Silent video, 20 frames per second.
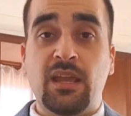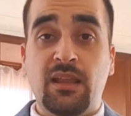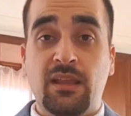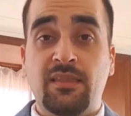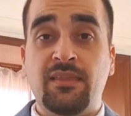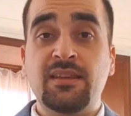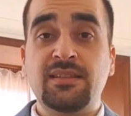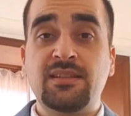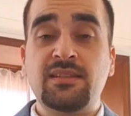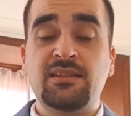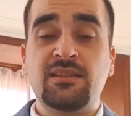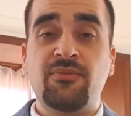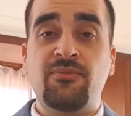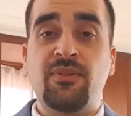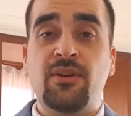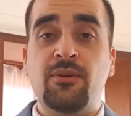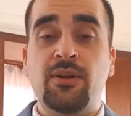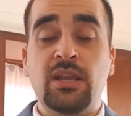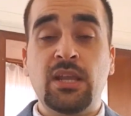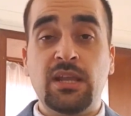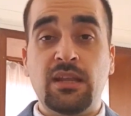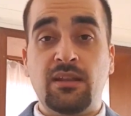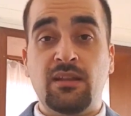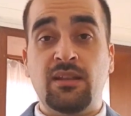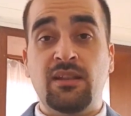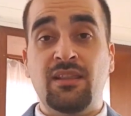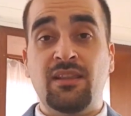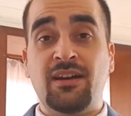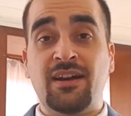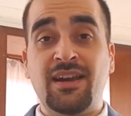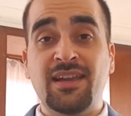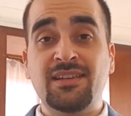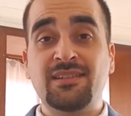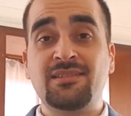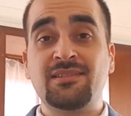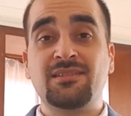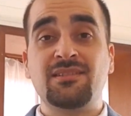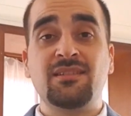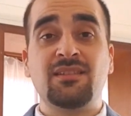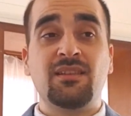This is a very
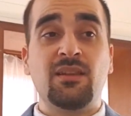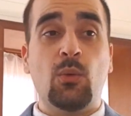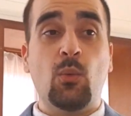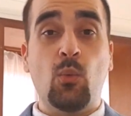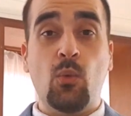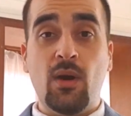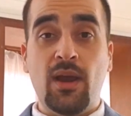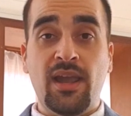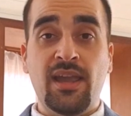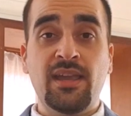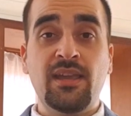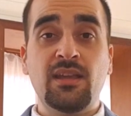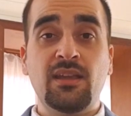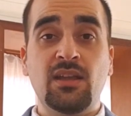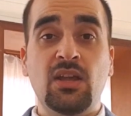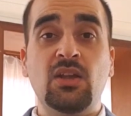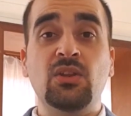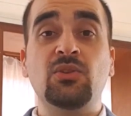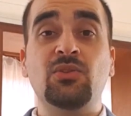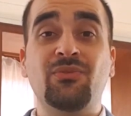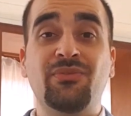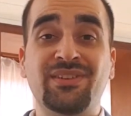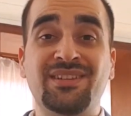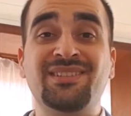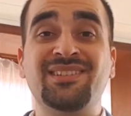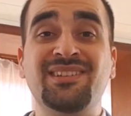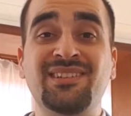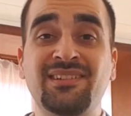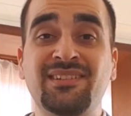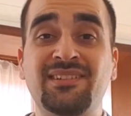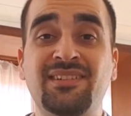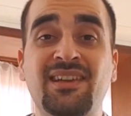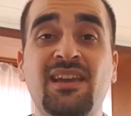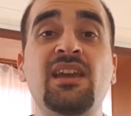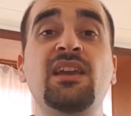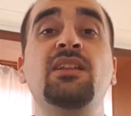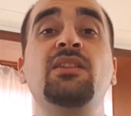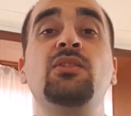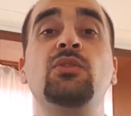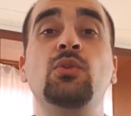nice way to
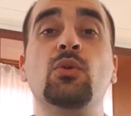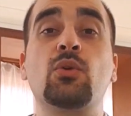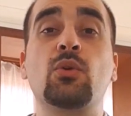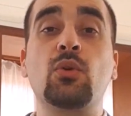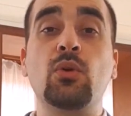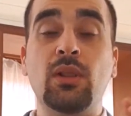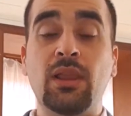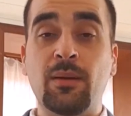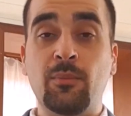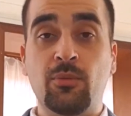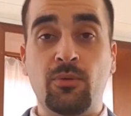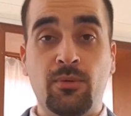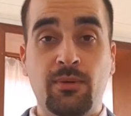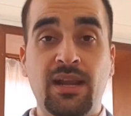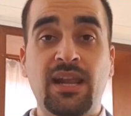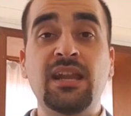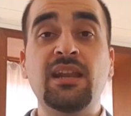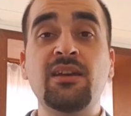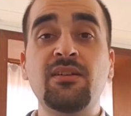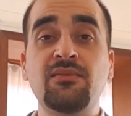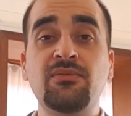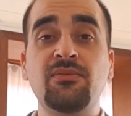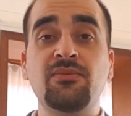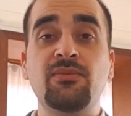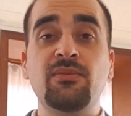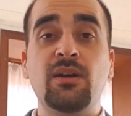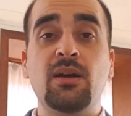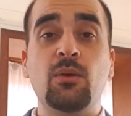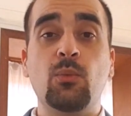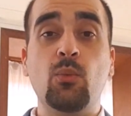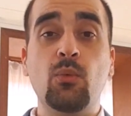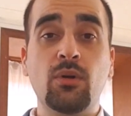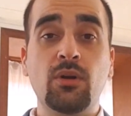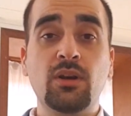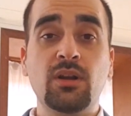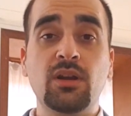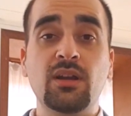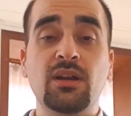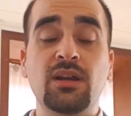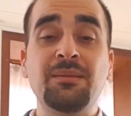facilitate your collaborative
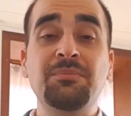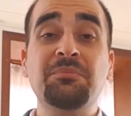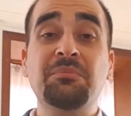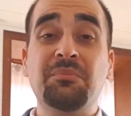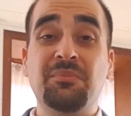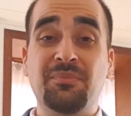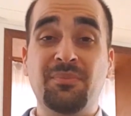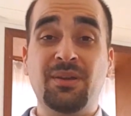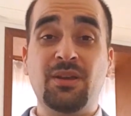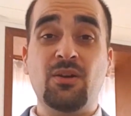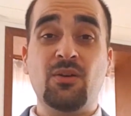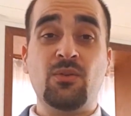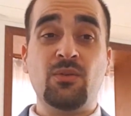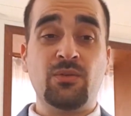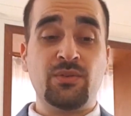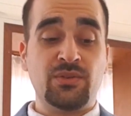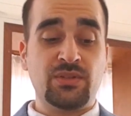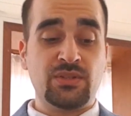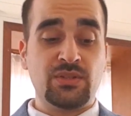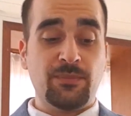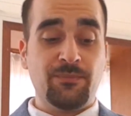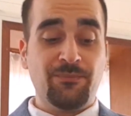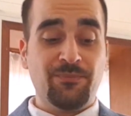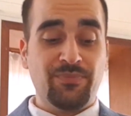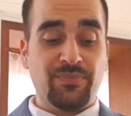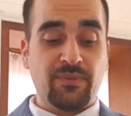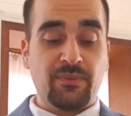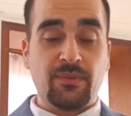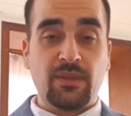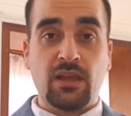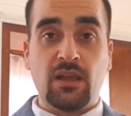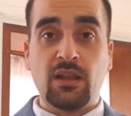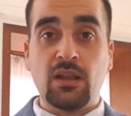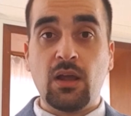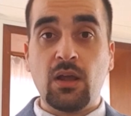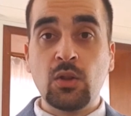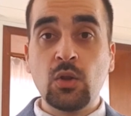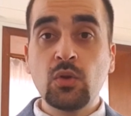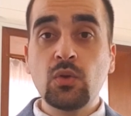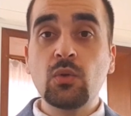work, because
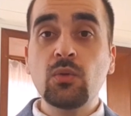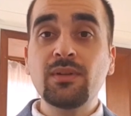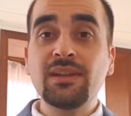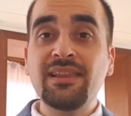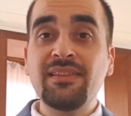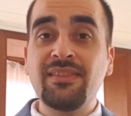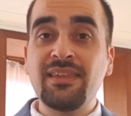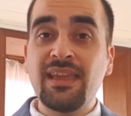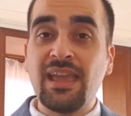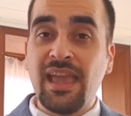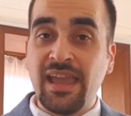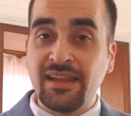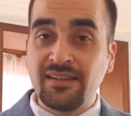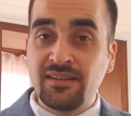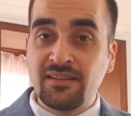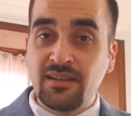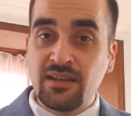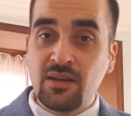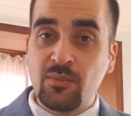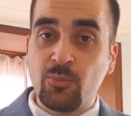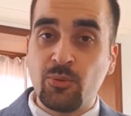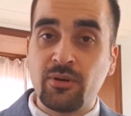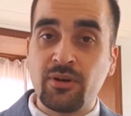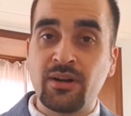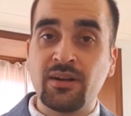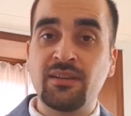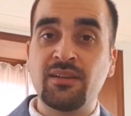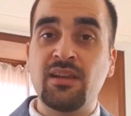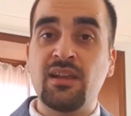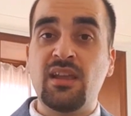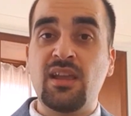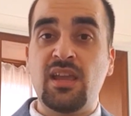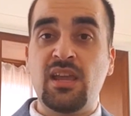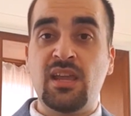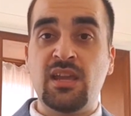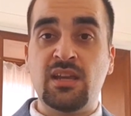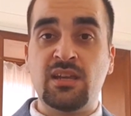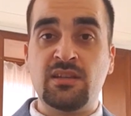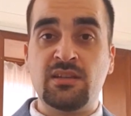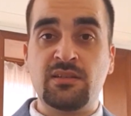not only the editing part
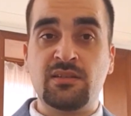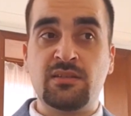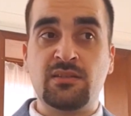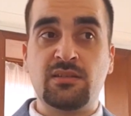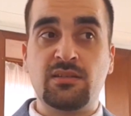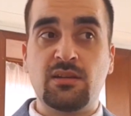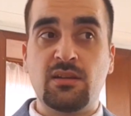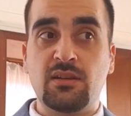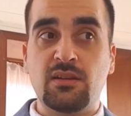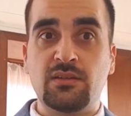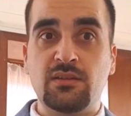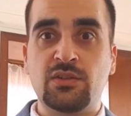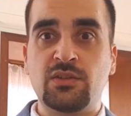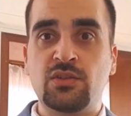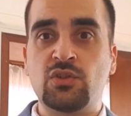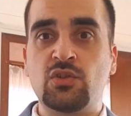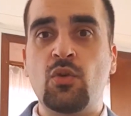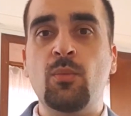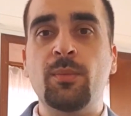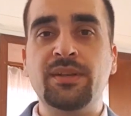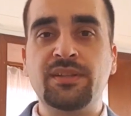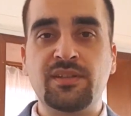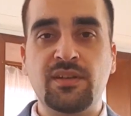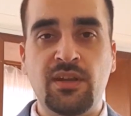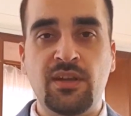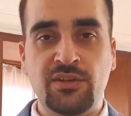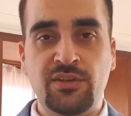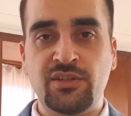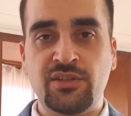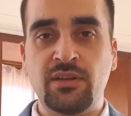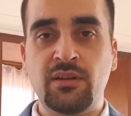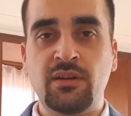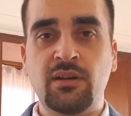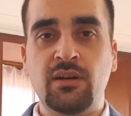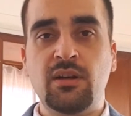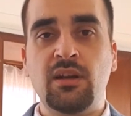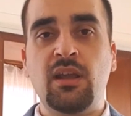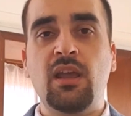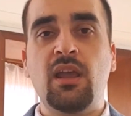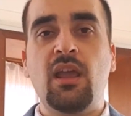is so much
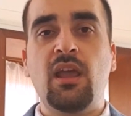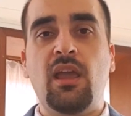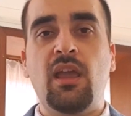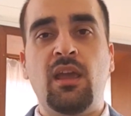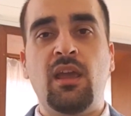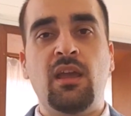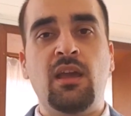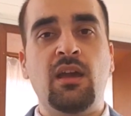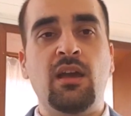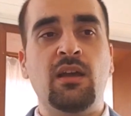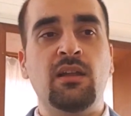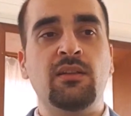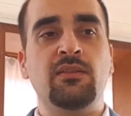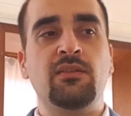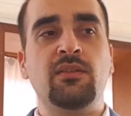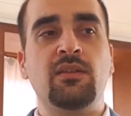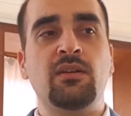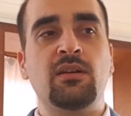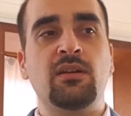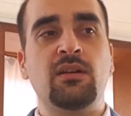easier and